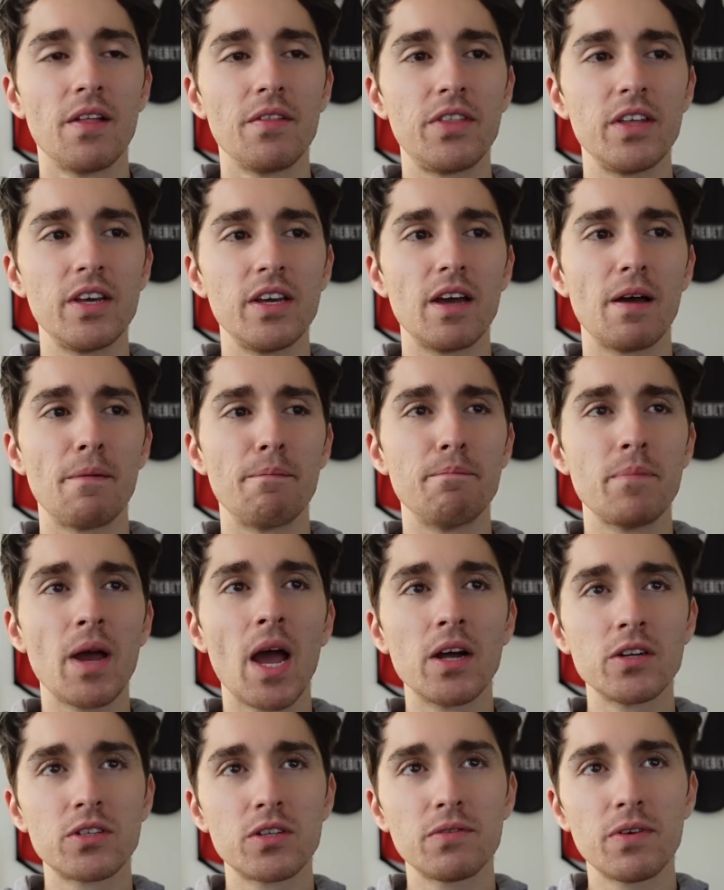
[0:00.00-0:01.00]
the
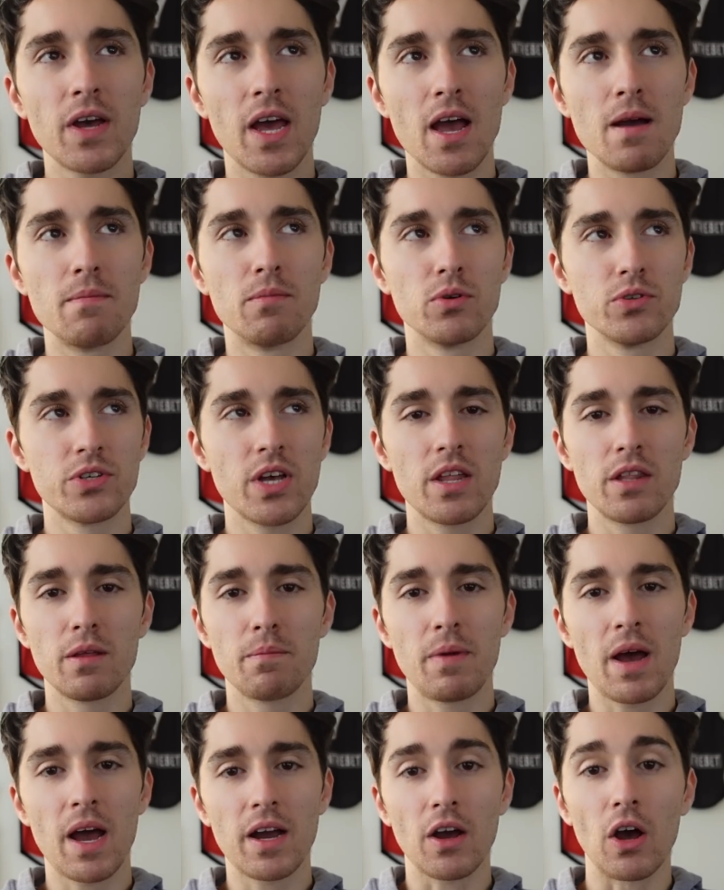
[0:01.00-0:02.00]
amount of handballs out the
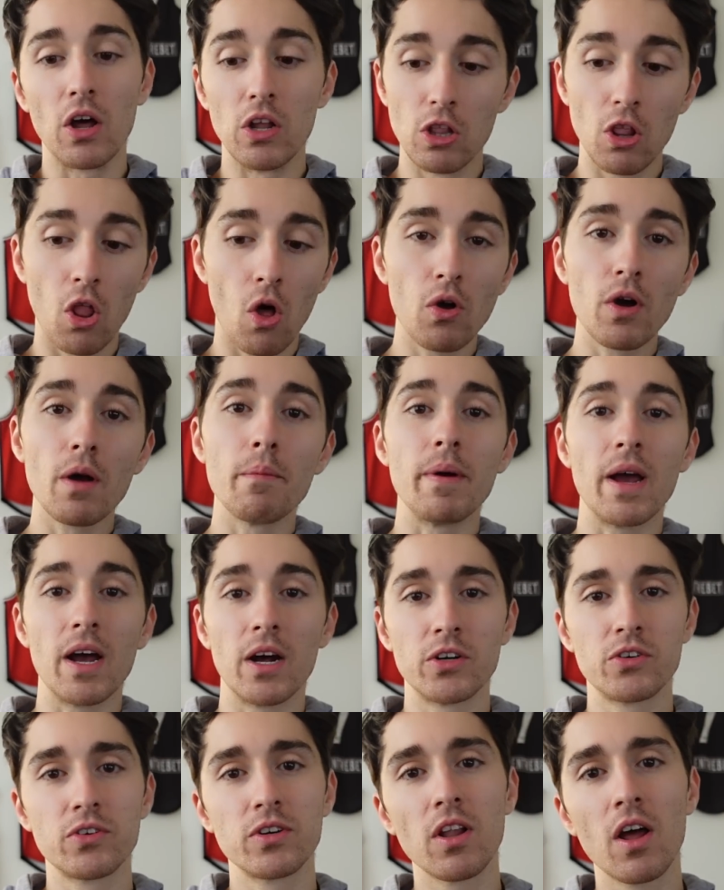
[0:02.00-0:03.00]
back along a
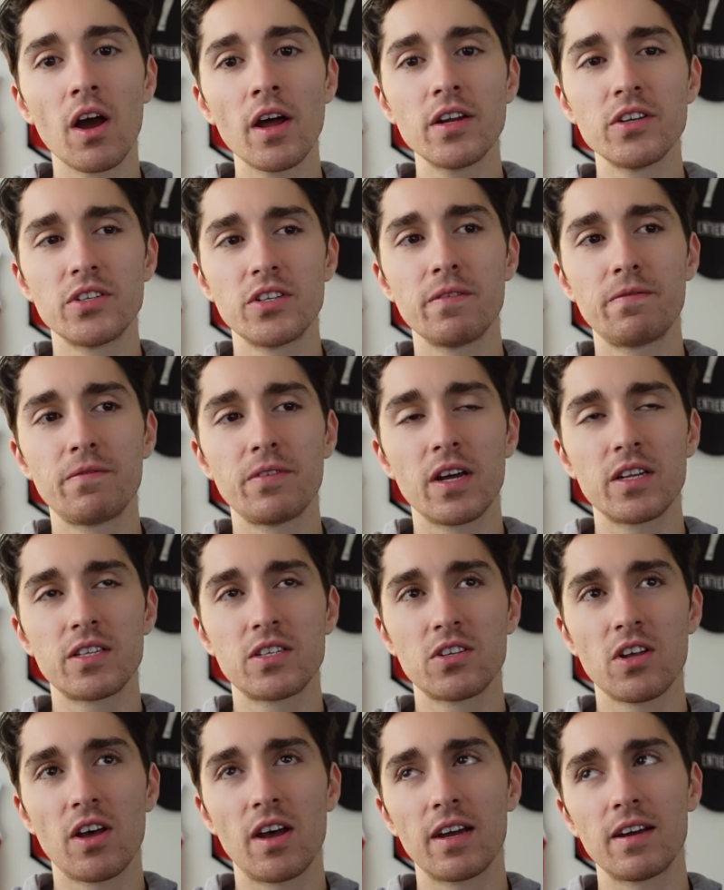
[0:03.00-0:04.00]
boundary line, as if
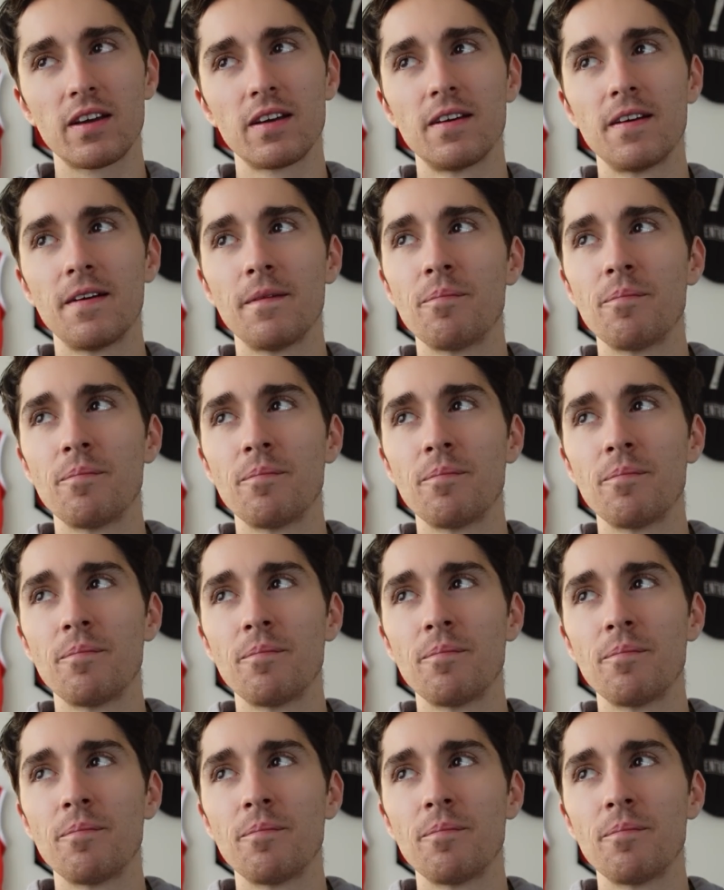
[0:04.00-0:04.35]
that's like,